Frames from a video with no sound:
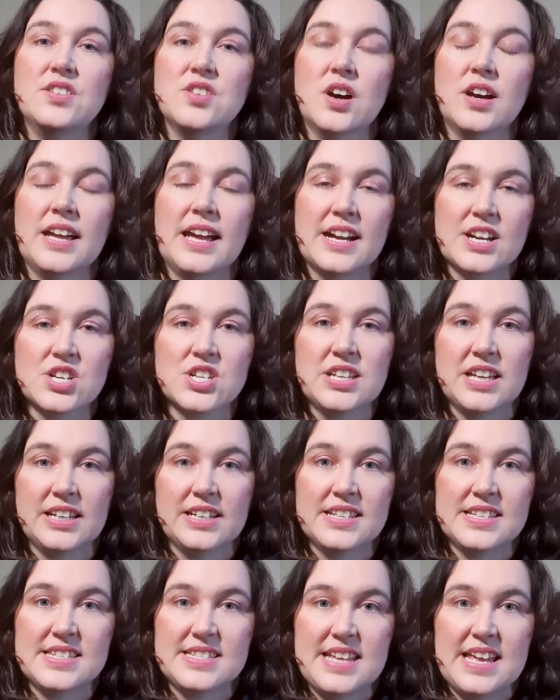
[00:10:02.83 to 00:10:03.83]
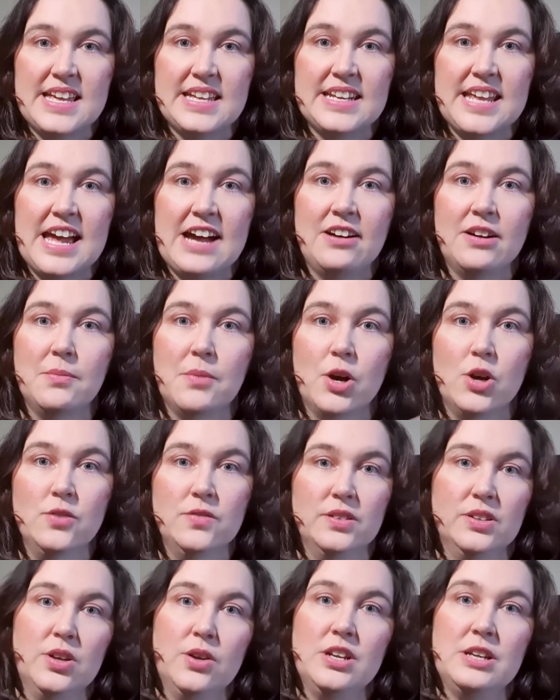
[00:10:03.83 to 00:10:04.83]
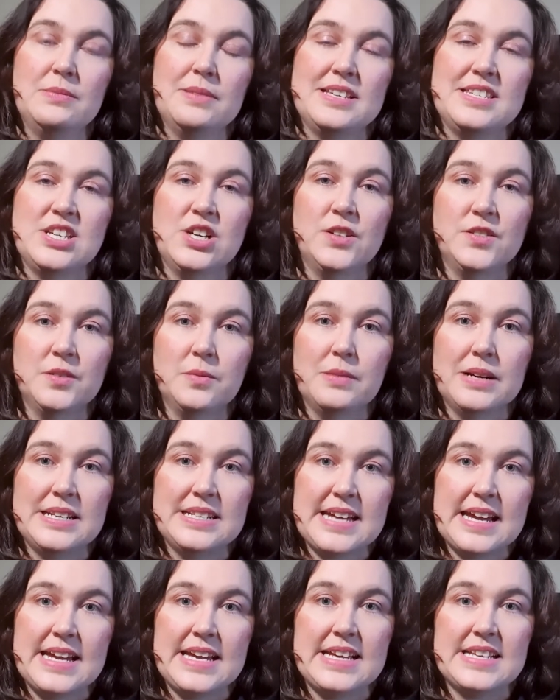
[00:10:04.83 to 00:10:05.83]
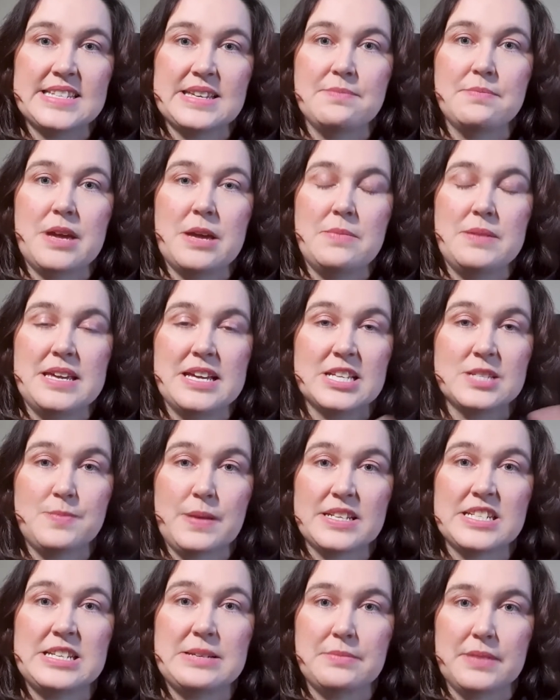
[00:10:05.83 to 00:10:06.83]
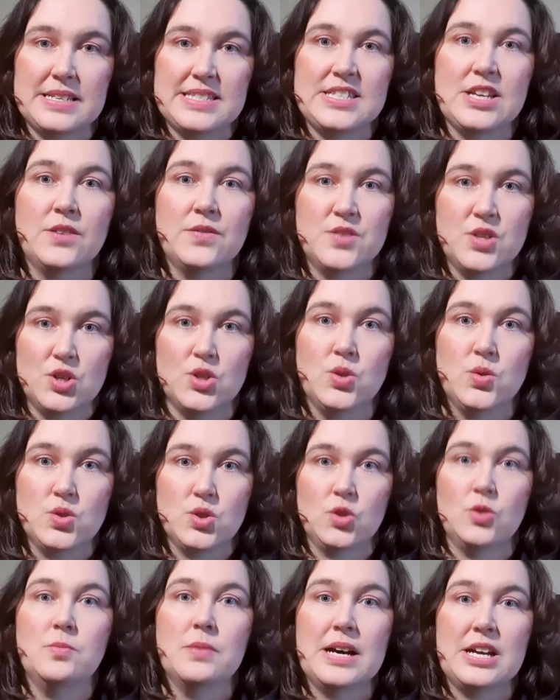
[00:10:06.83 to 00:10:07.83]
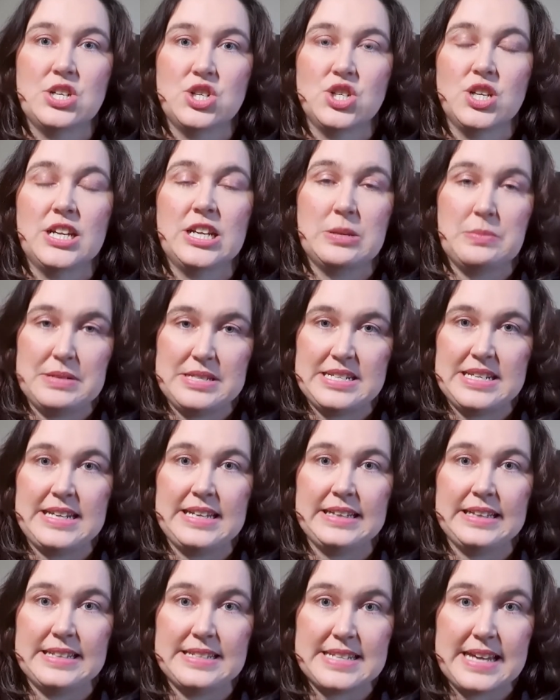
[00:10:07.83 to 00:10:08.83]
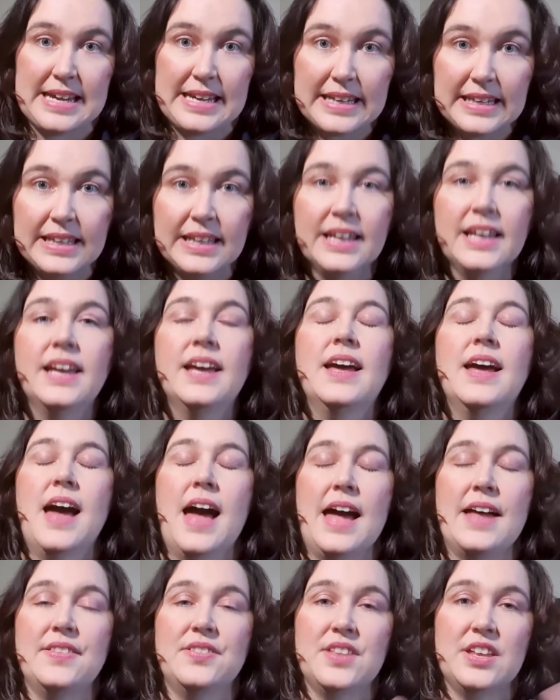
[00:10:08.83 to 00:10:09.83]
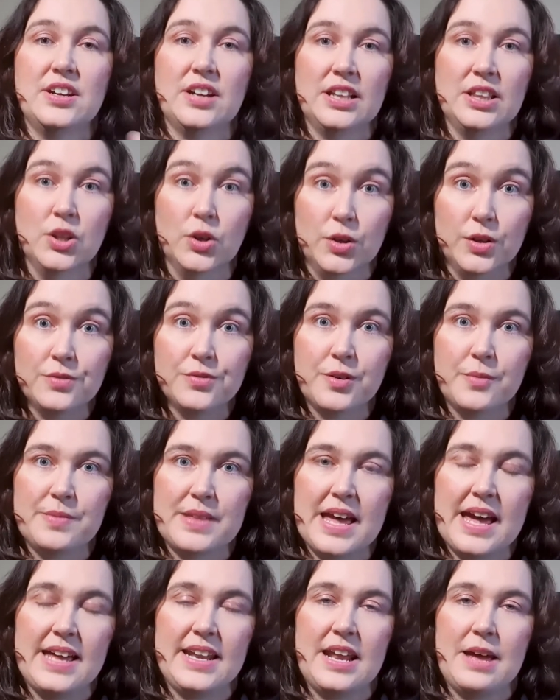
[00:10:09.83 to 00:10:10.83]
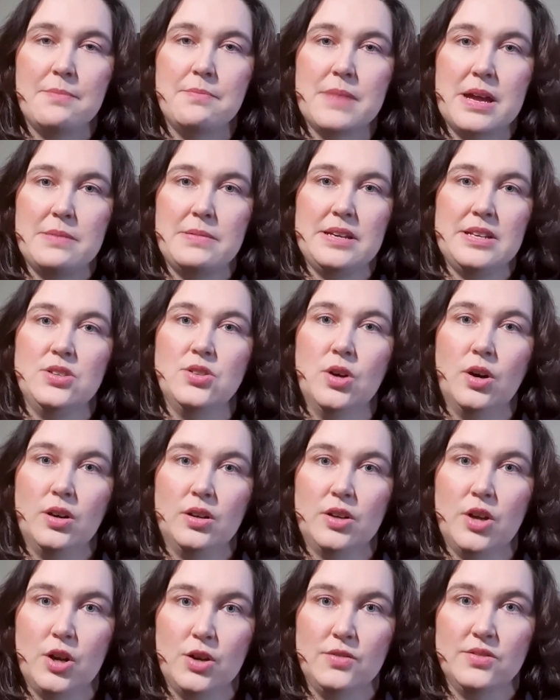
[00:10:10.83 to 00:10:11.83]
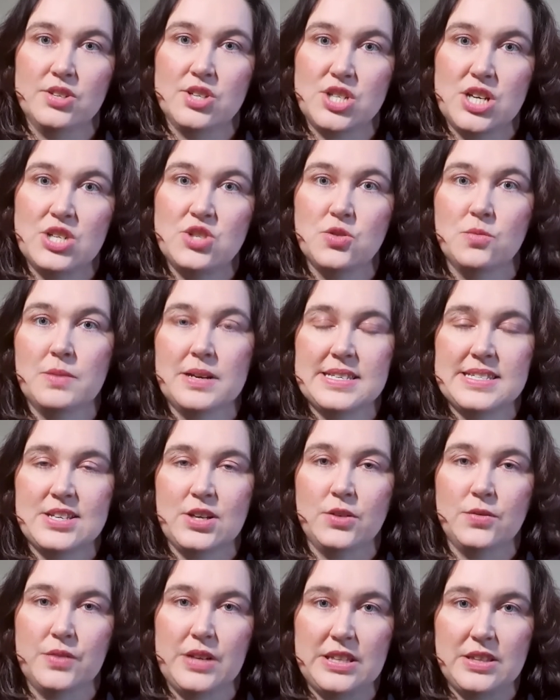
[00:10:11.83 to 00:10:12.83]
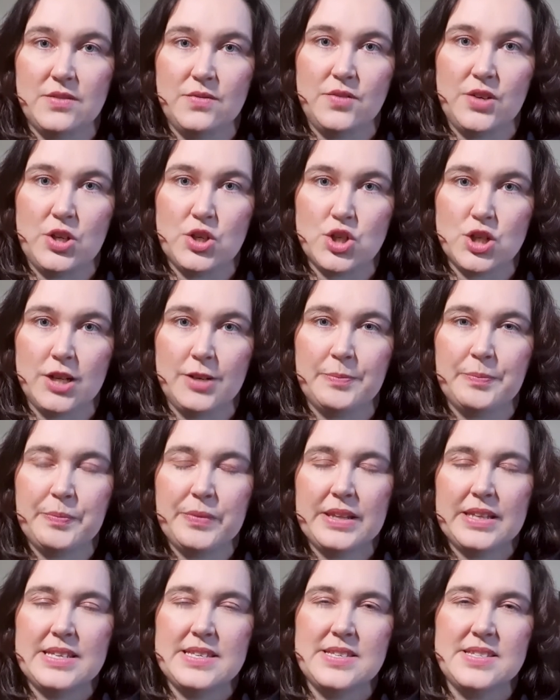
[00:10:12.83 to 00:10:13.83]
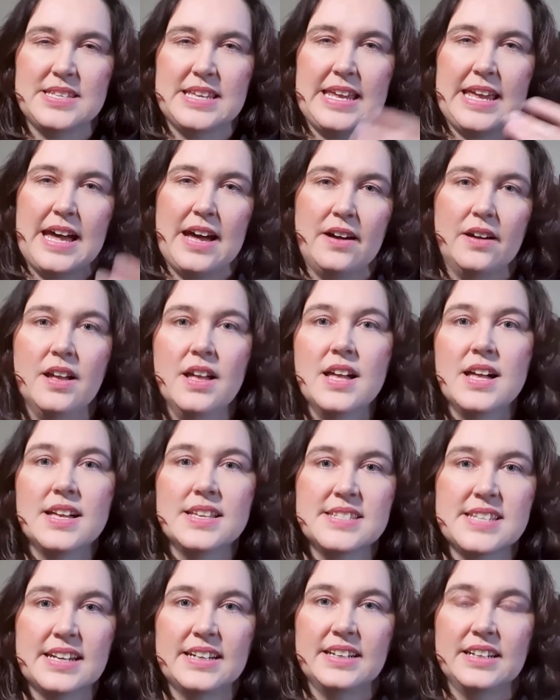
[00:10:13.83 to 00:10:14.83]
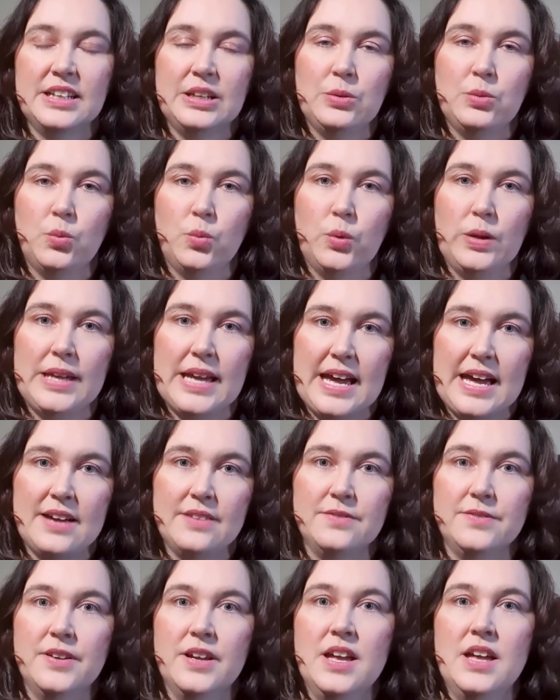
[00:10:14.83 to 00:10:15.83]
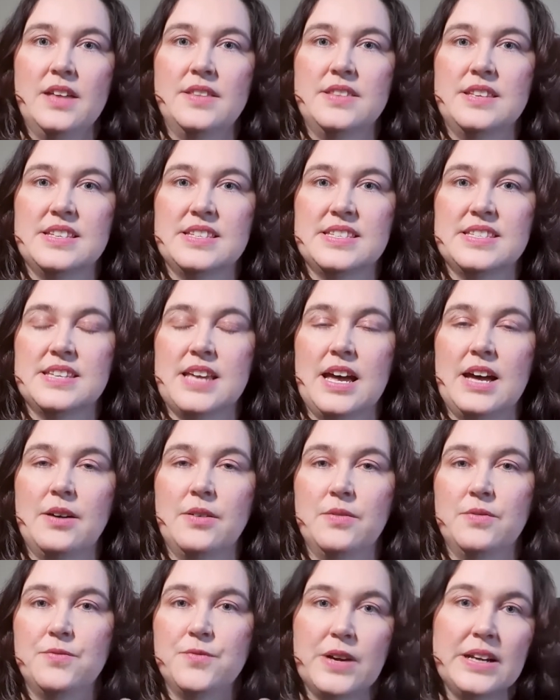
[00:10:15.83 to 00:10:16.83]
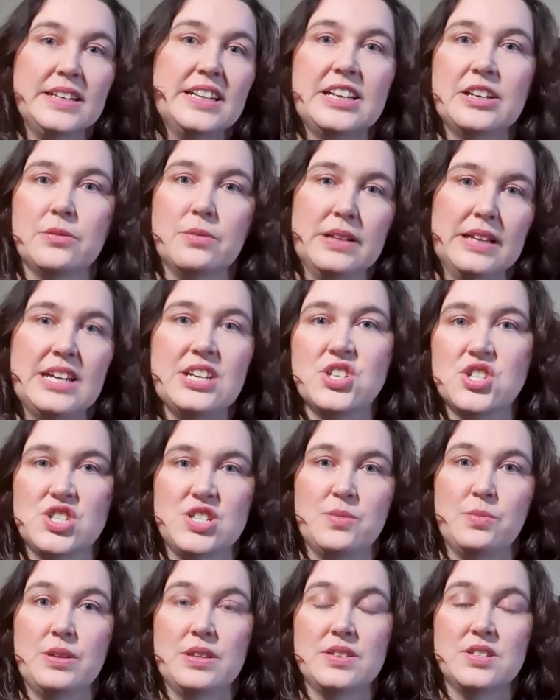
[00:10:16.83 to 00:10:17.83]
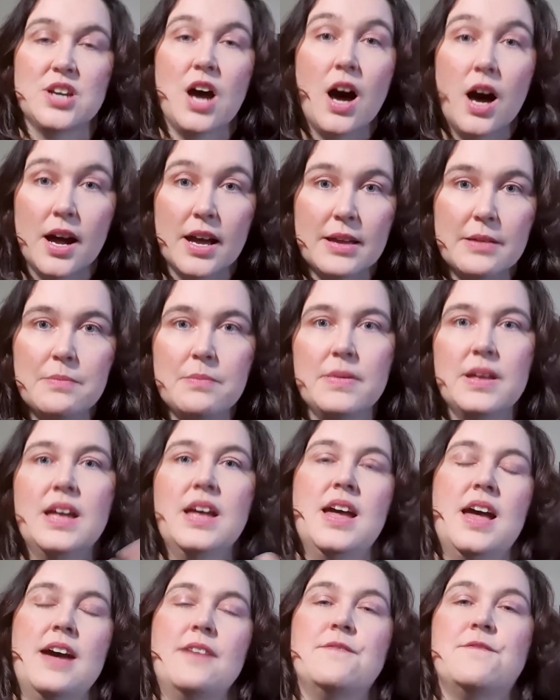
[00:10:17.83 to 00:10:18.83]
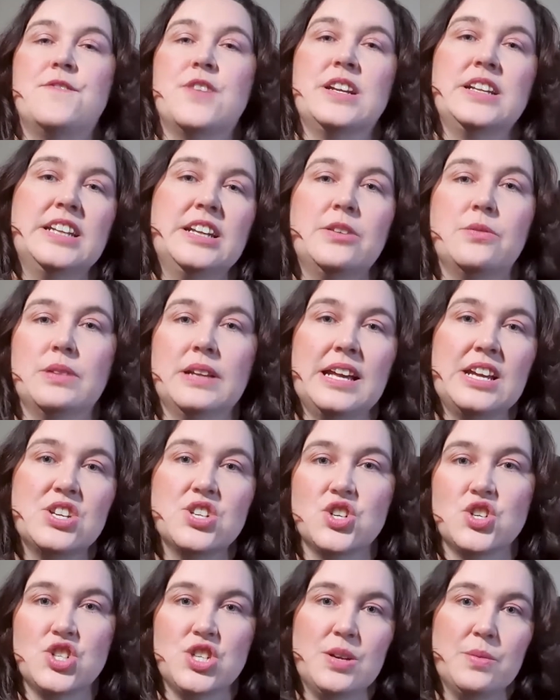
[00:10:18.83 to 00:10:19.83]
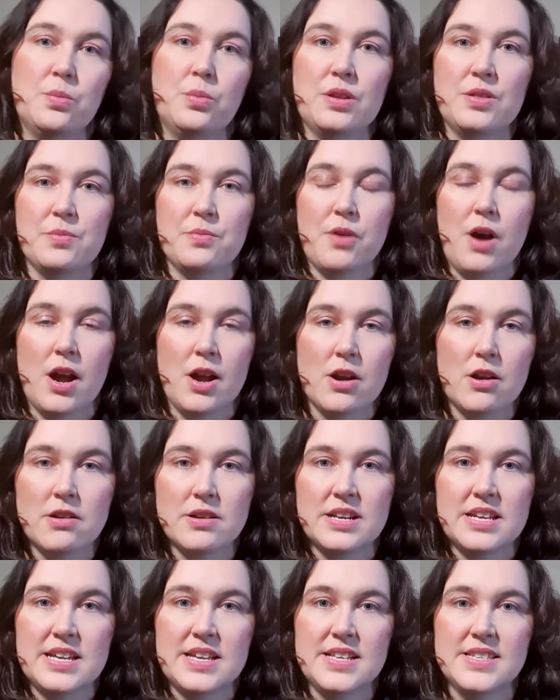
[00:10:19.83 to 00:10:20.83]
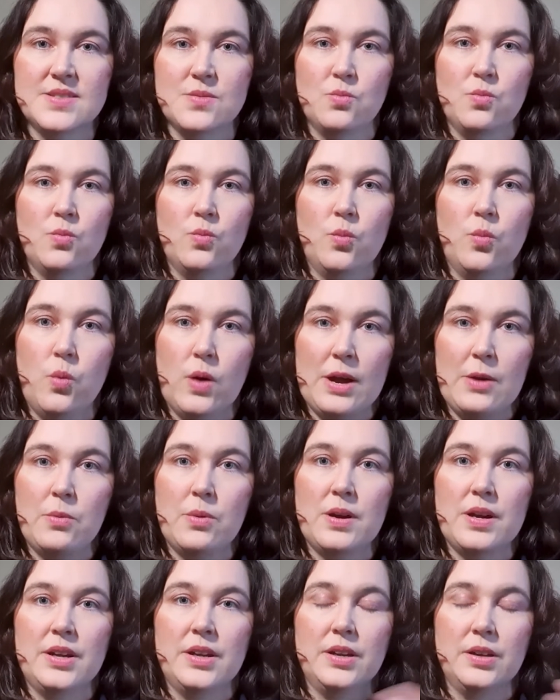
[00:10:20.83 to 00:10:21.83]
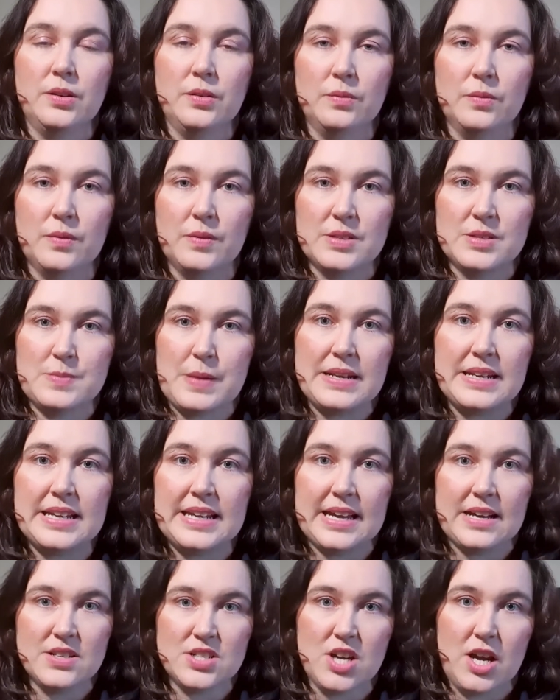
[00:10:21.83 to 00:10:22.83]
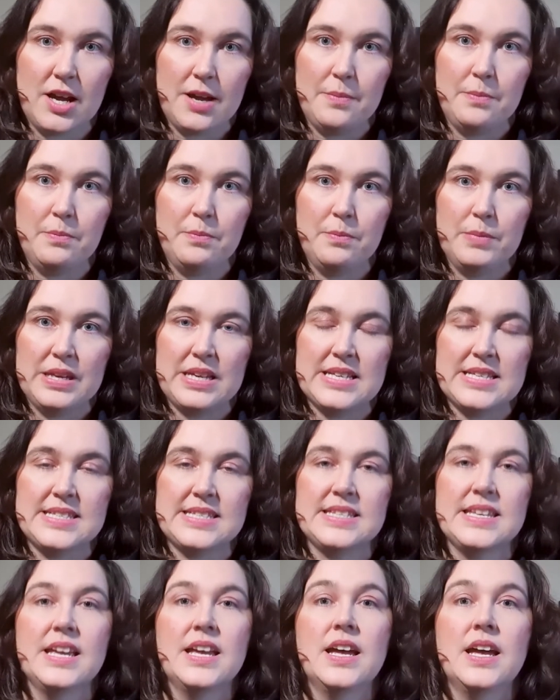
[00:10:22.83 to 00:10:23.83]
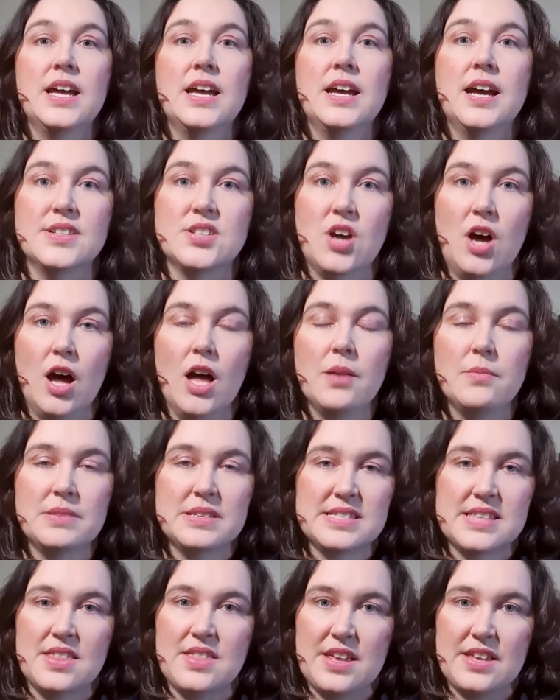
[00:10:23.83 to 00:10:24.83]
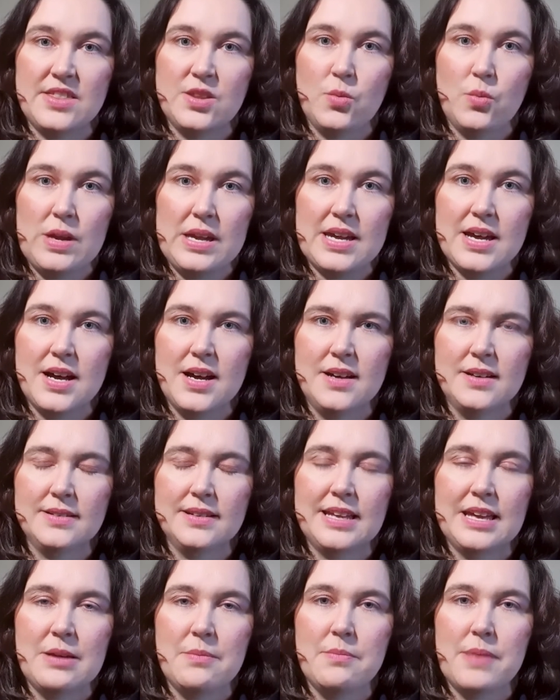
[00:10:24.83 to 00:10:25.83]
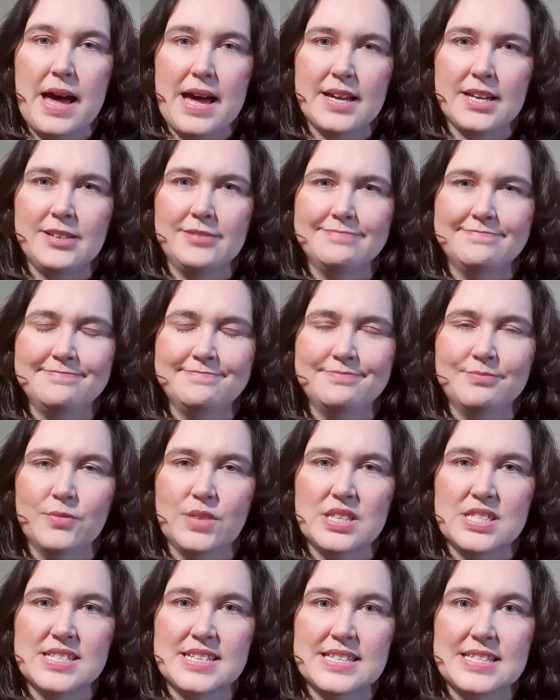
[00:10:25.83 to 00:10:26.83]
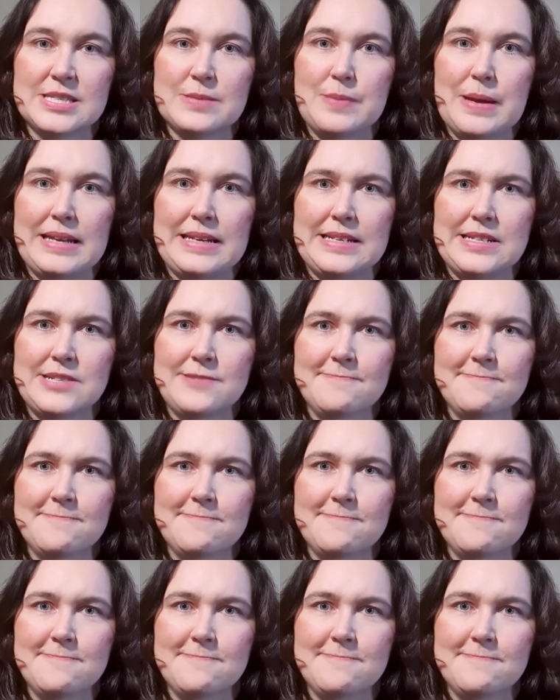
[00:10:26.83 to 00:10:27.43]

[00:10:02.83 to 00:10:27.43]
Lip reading: I actually understand how I'm overloading myself on my days and maybe expecting myself to do too much in a particular day. And then I learn from that and maybe not overschedule myself in the future. You see how suddenly we have this friendlier relationship with time and friendlier relationship with priorities and where we're spending our time, because time is the thing that we can't get back once it's spent.